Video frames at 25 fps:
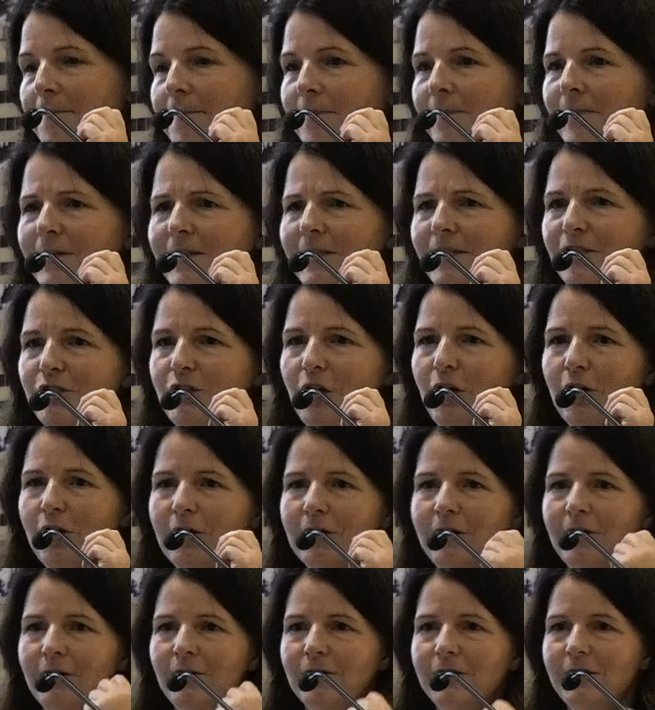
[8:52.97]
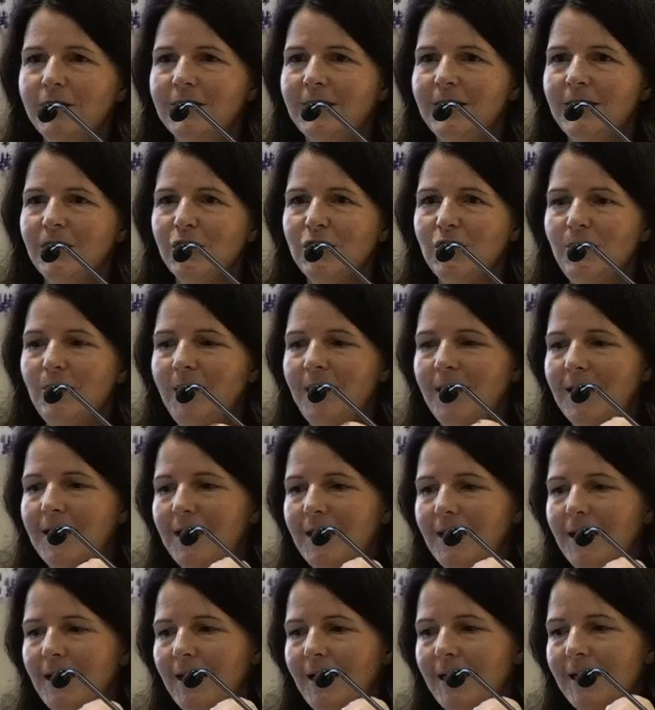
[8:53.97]
Shared clinical
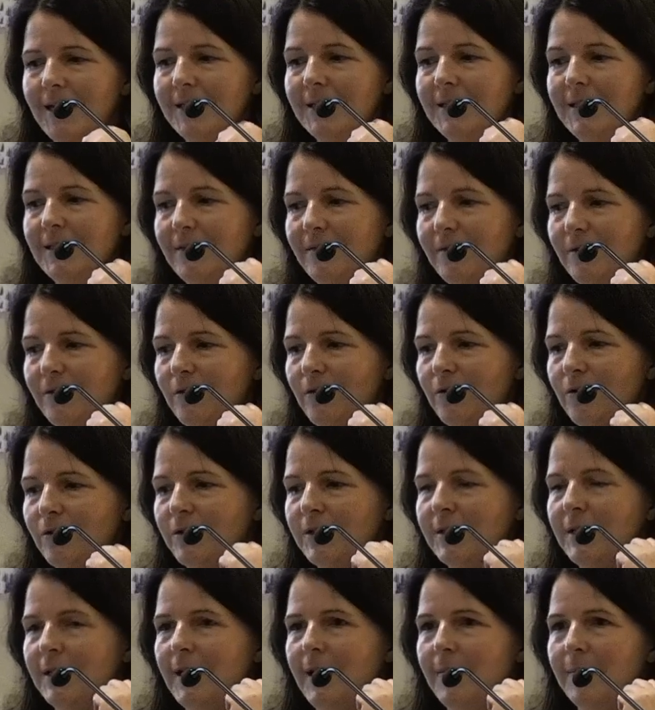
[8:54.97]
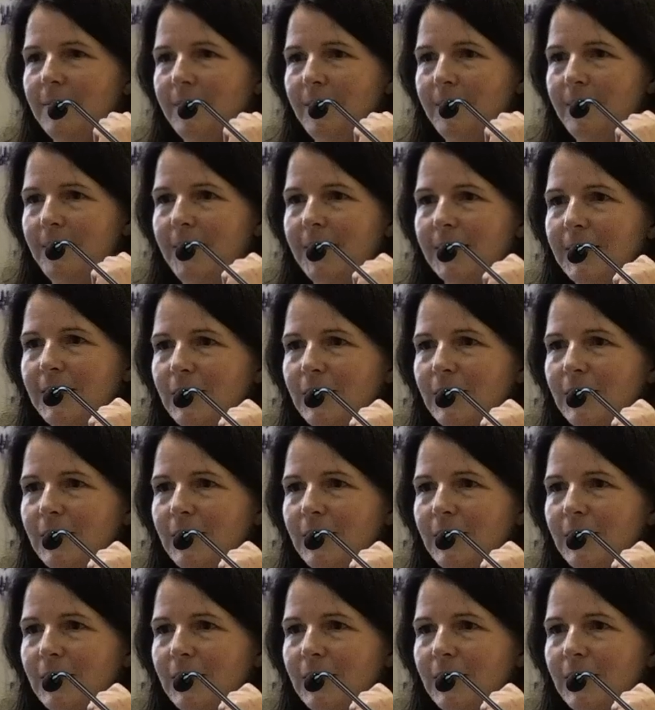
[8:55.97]
decision-making is difficult to implement,